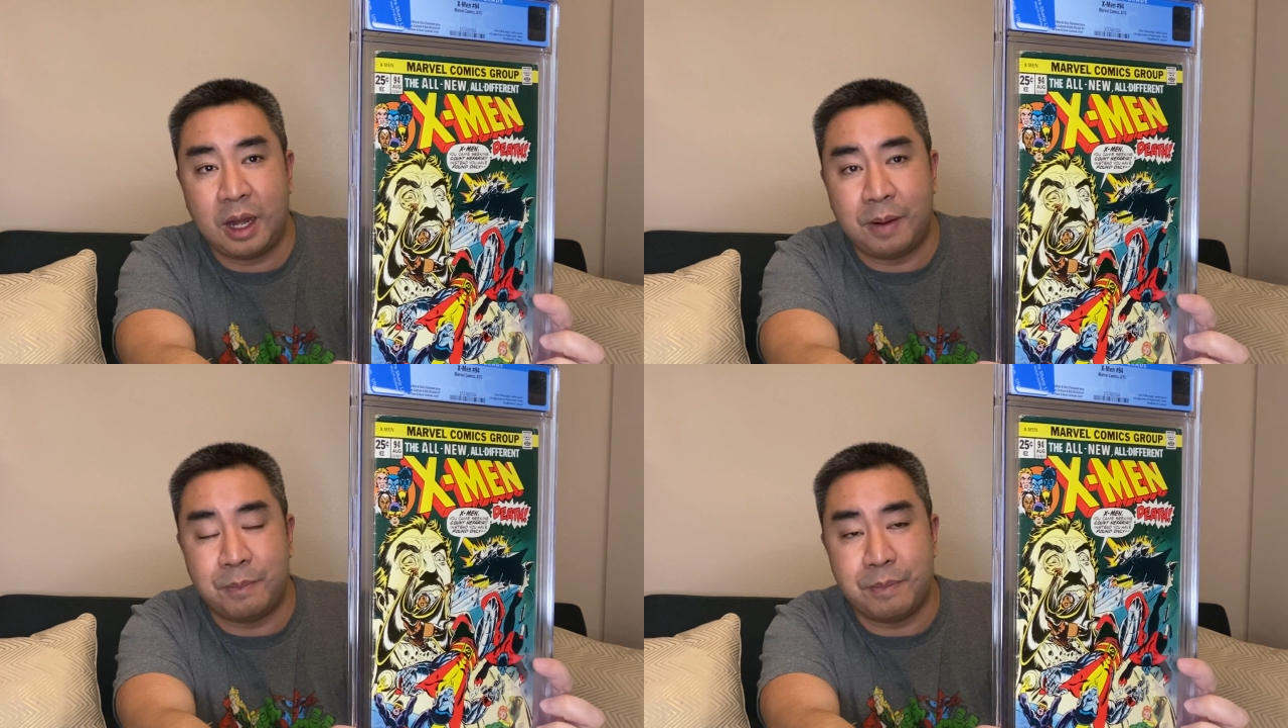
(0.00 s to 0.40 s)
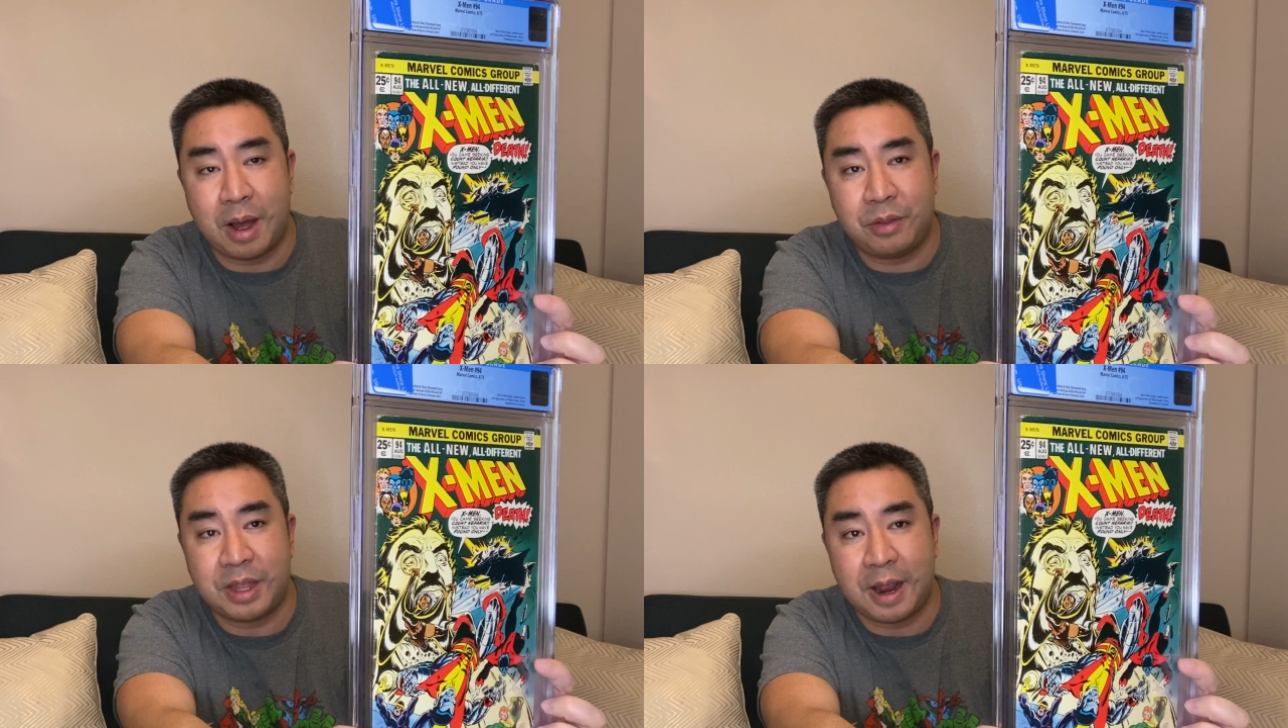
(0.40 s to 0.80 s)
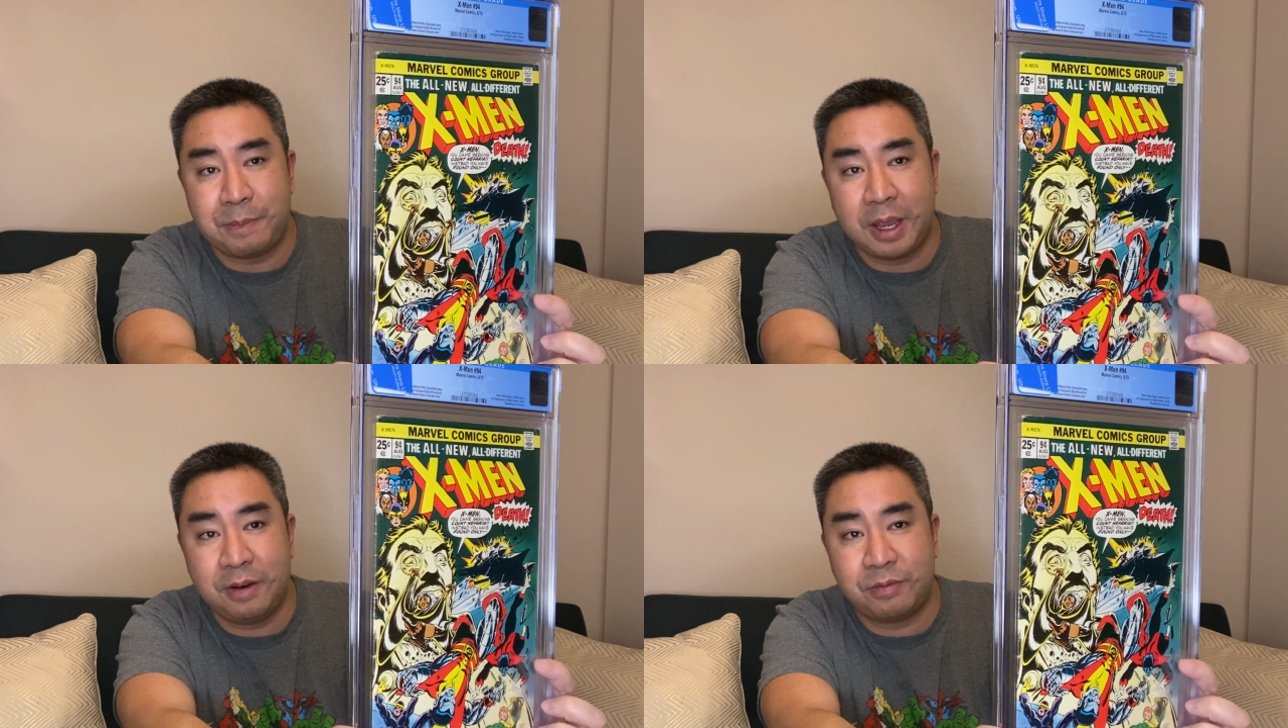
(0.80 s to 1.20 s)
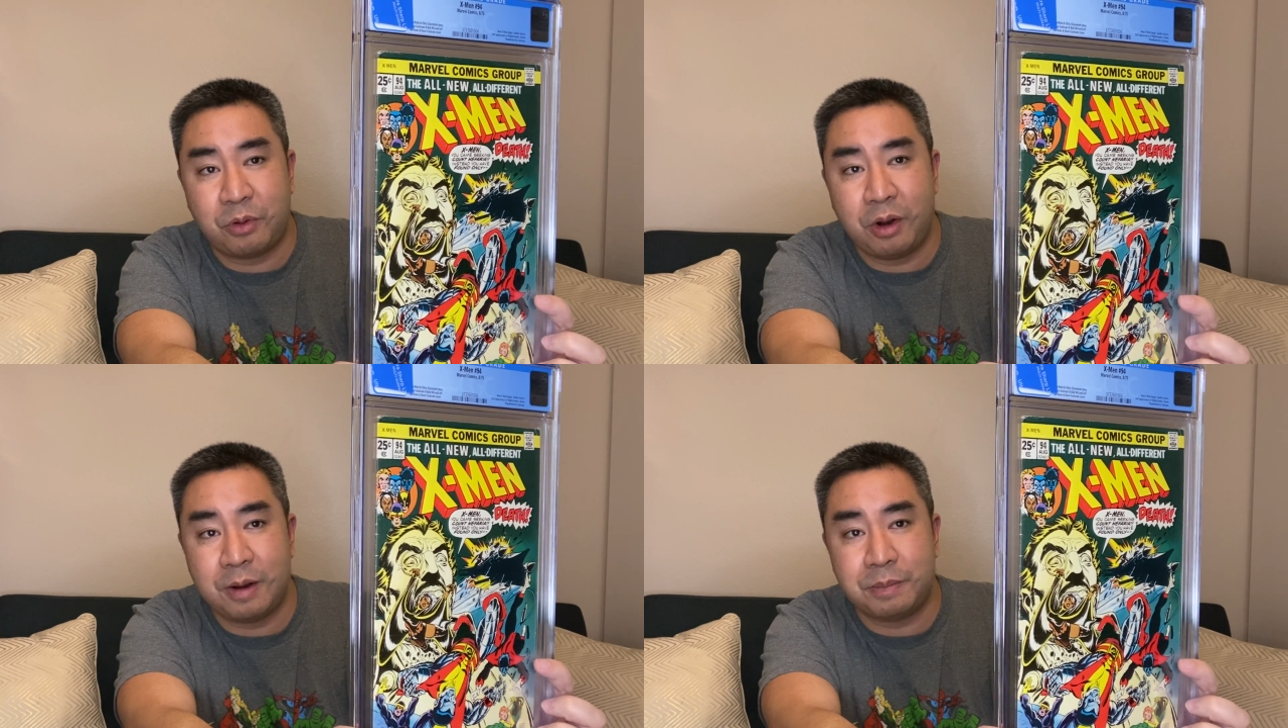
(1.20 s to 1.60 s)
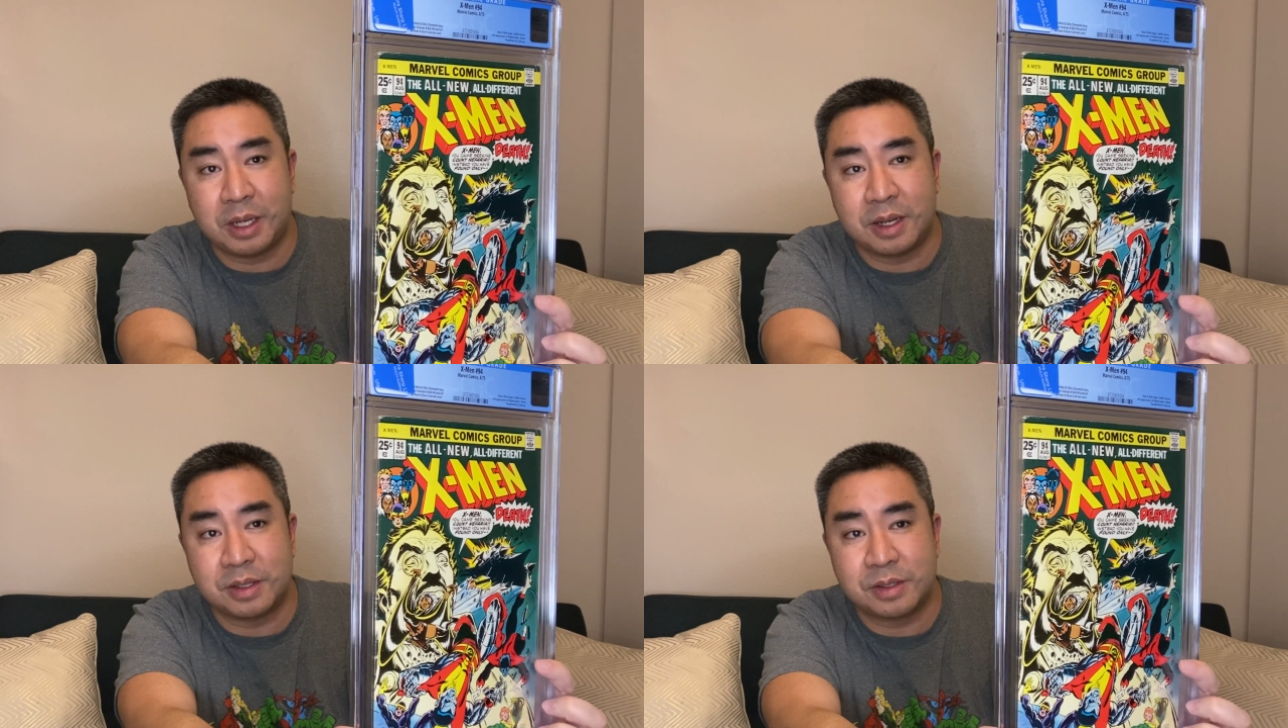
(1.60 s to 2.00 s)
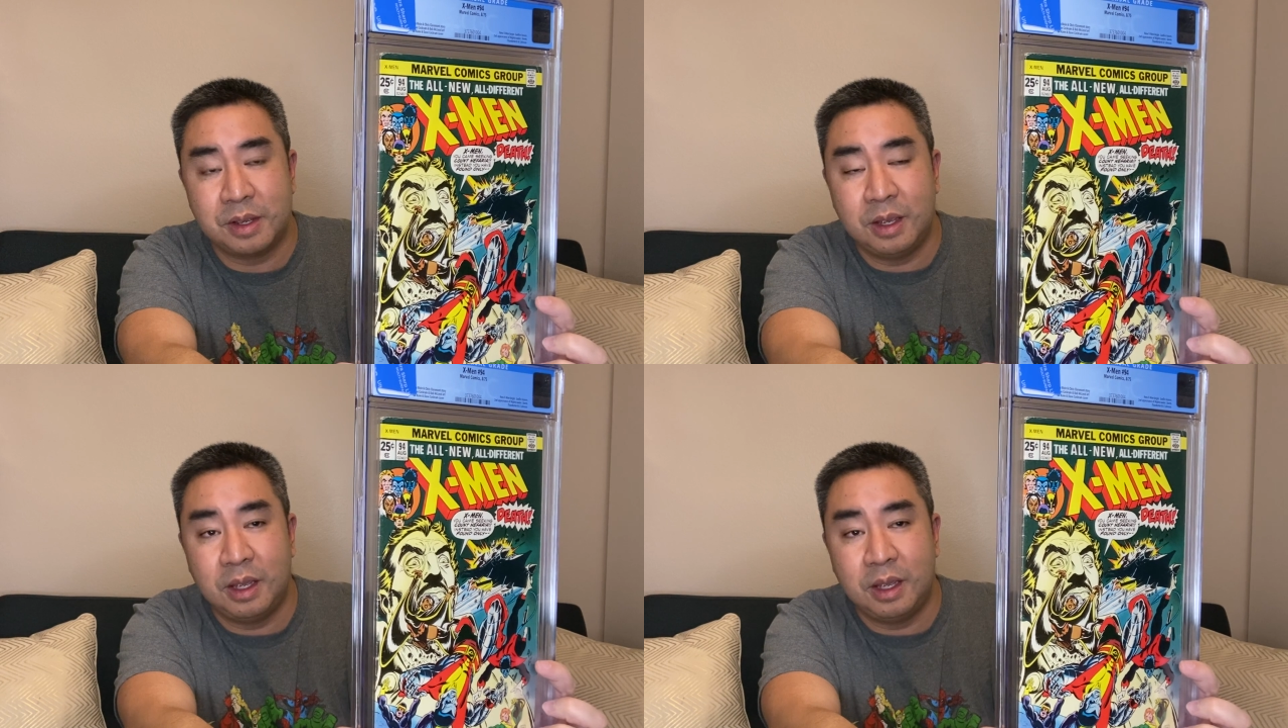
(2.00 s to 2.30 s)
amount that I paid for it because